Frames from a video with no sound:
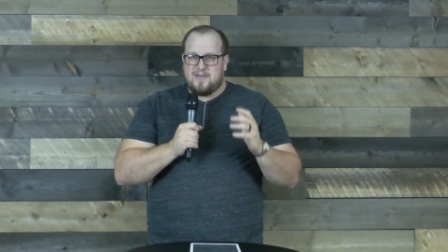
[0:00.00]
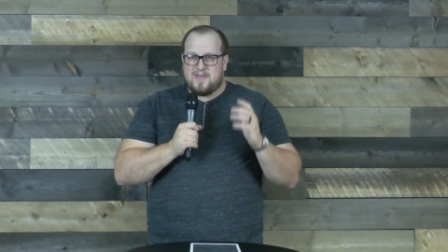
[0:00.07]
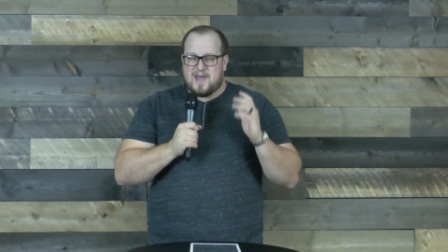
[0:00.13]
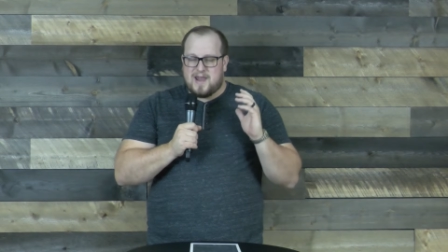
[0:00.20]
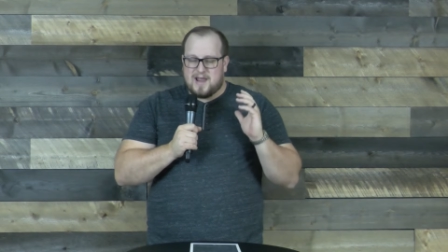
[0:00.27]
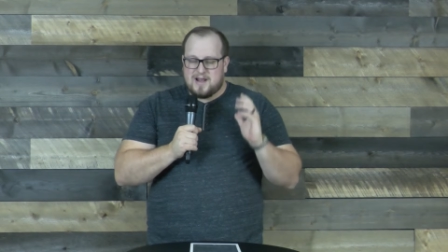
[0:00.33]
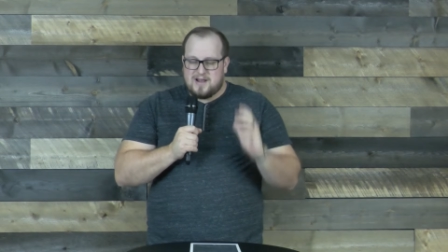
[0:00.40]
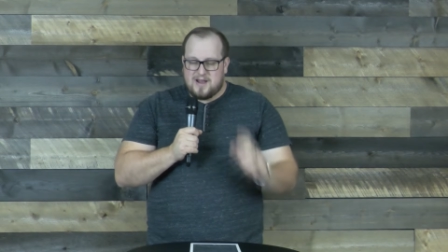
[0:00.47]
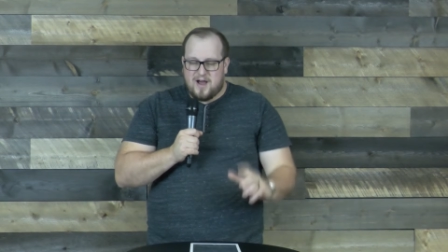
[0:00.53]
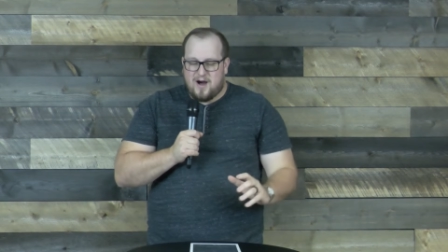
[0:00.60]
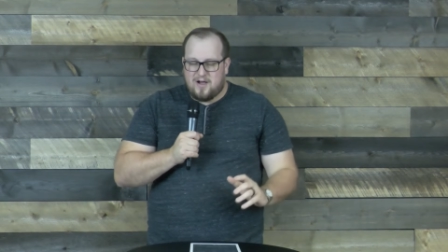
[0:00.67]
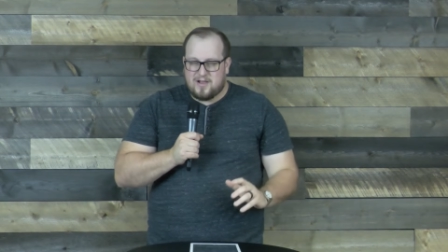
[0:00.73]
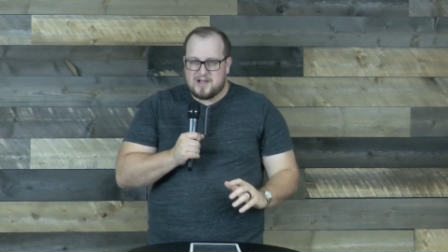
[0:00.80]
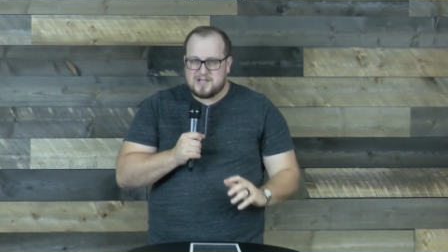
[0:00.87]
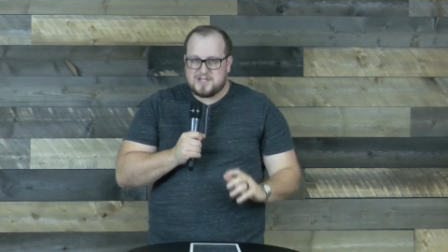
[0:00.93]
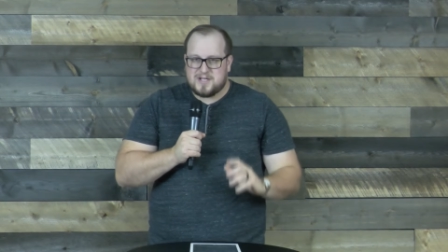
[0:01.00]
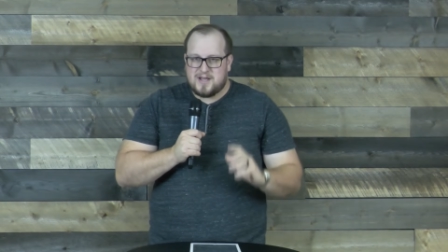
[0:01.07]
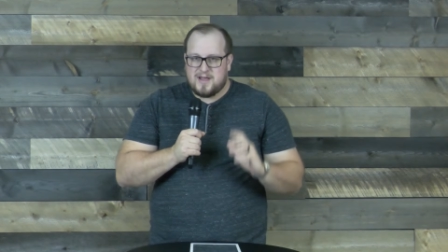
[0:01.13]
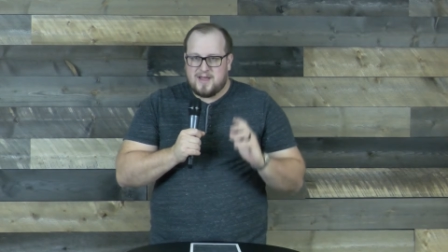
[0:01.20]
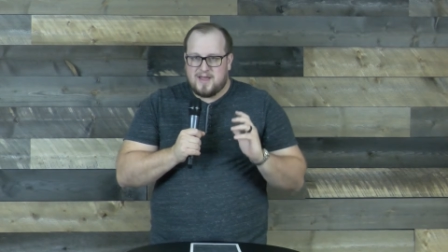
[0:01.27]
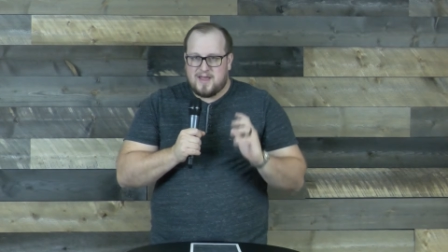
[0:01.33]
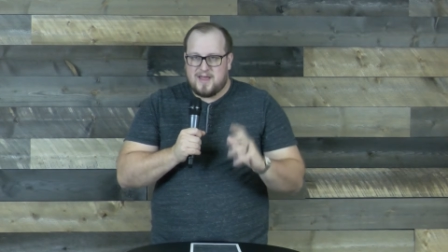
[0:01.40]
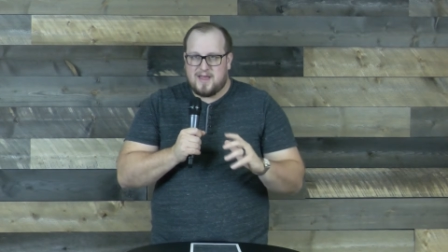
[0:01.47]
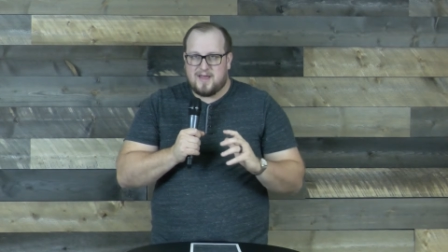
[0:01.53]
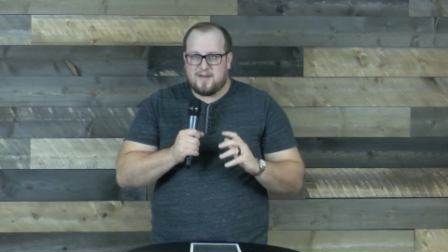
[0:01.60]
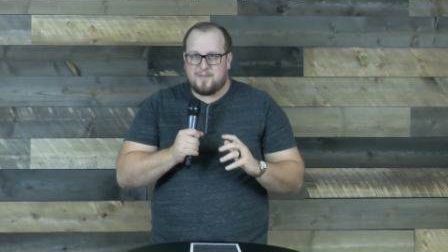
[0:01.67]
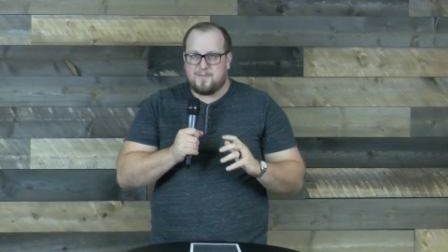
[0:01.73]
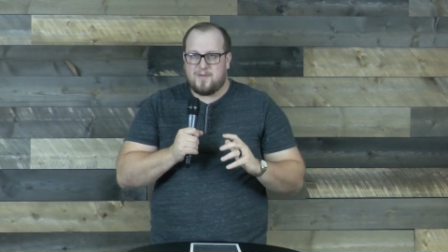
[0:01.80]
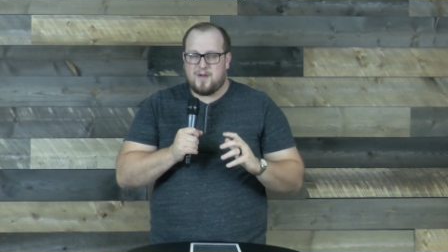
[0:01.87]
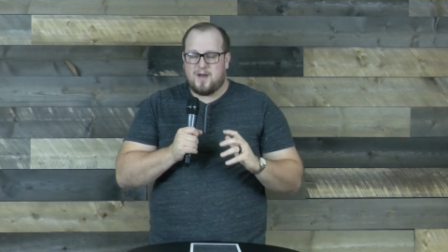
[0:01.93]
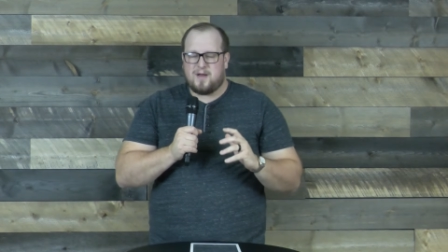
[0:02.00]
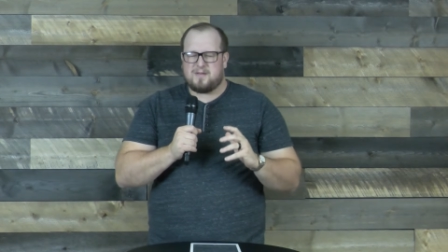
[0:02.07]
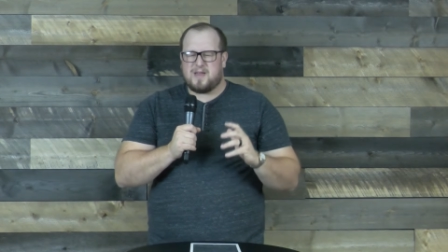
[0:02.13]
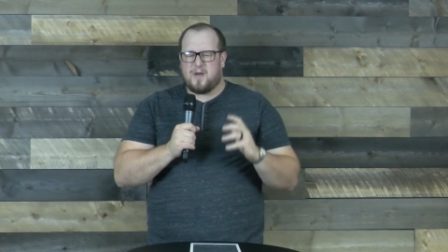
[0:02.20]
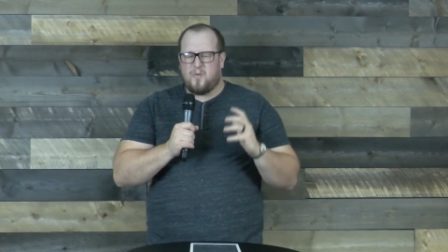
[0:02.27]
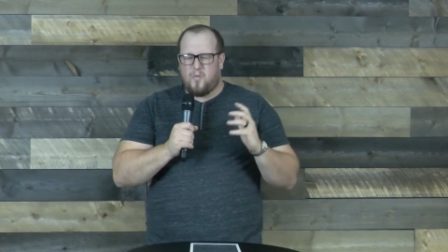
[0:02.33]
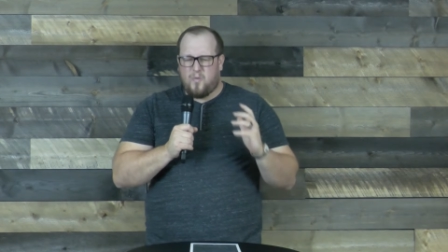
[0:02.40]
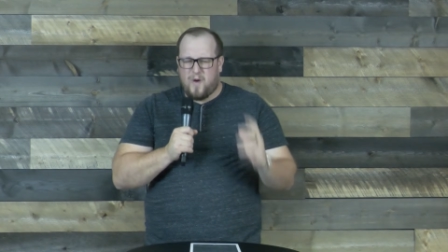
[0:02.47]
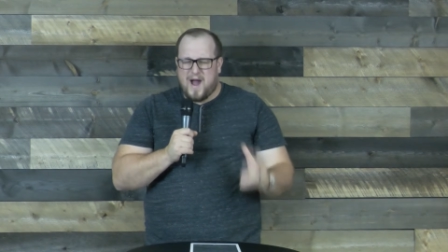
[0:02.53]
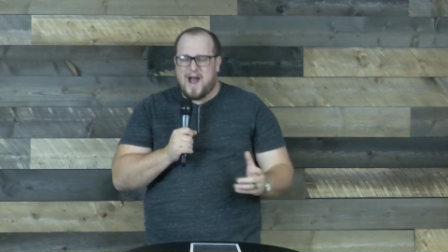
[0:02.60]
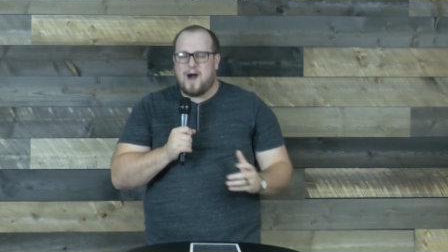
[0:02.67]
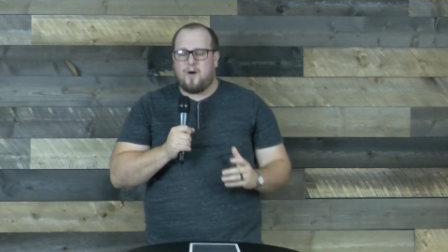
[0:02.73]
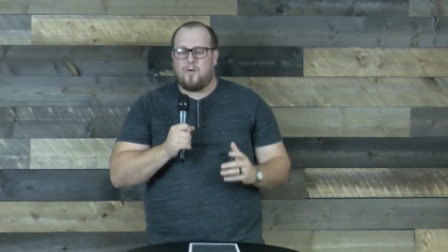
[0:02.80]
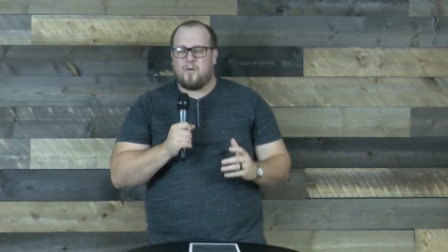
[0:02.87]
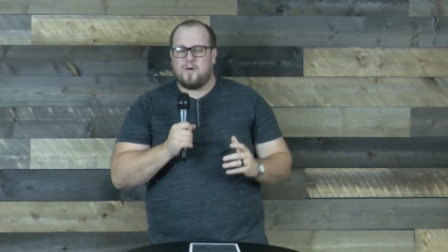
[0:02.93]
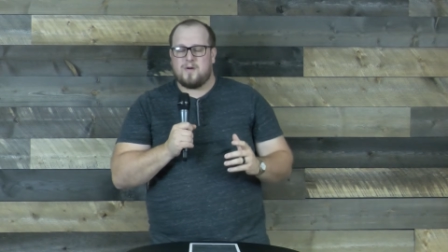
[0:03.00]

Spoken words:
that acknowledge him. I'm like, wow.